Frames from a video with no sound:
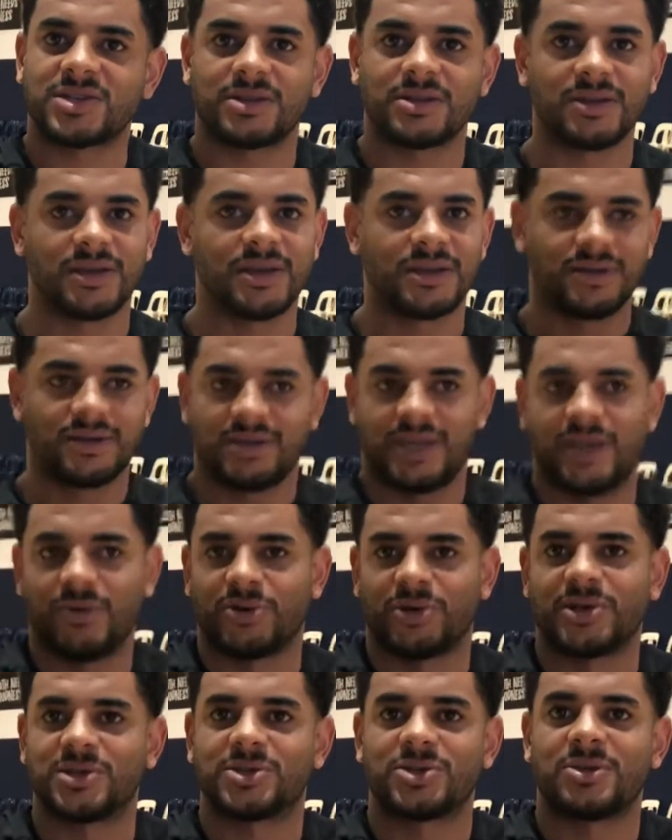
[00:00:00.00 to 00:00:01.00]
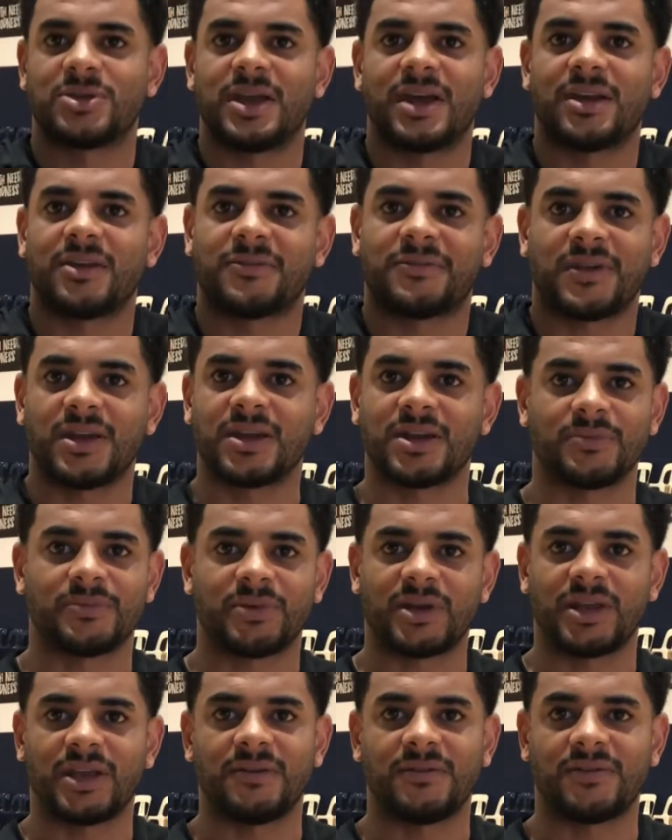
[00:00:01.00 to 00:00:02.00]
He wouldn't do that if he didn't
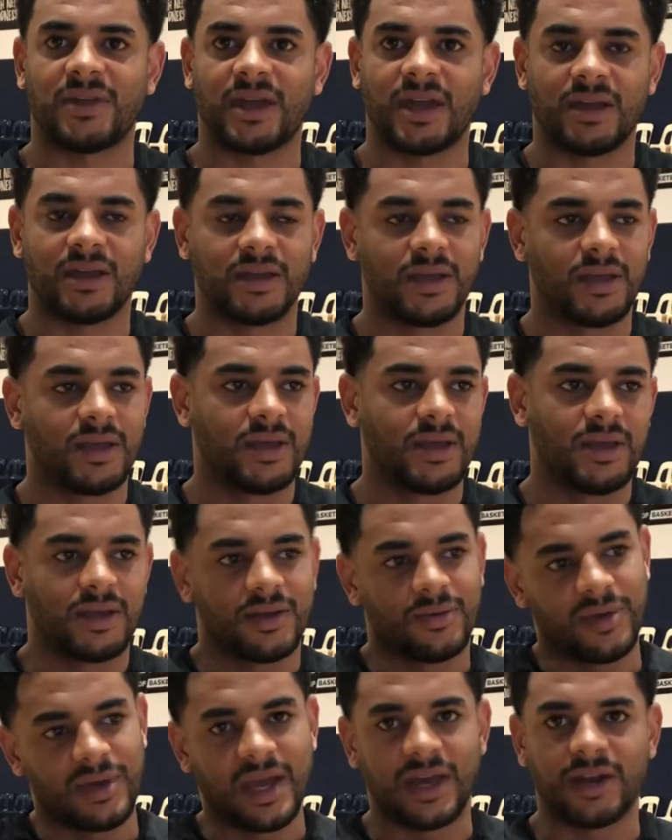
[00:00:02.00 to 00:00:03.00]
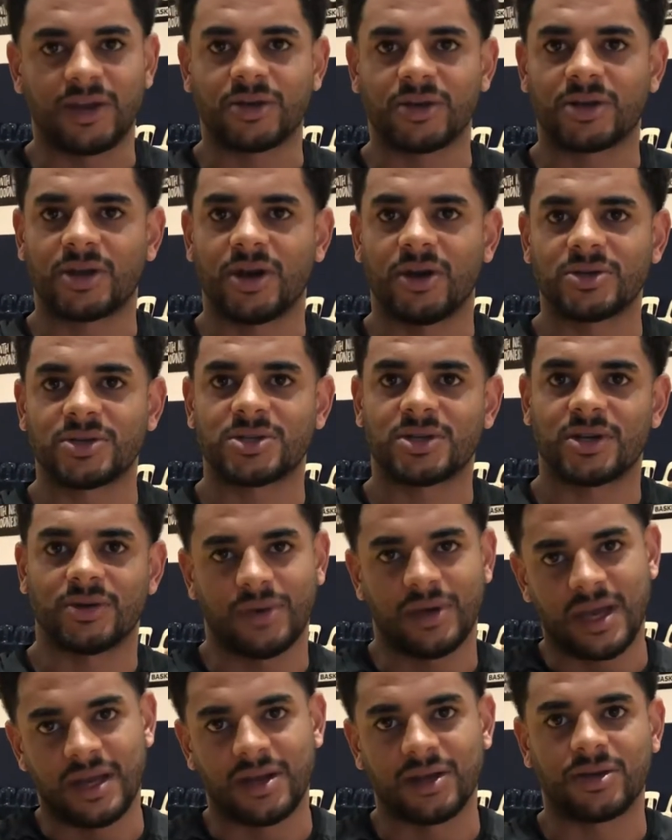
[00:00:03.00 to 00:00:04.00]
believe that we had a good culture and we
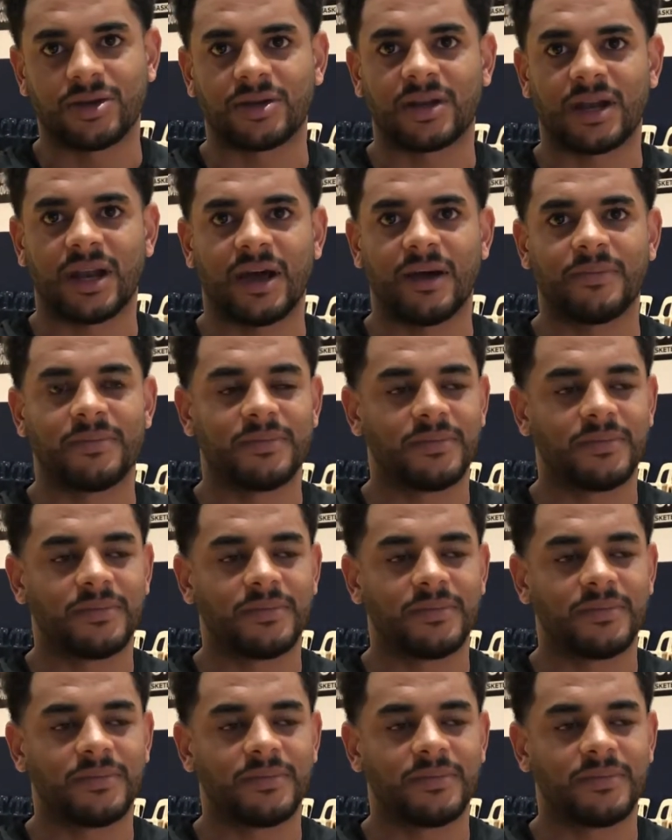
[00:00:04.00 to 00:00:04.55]
had a good club.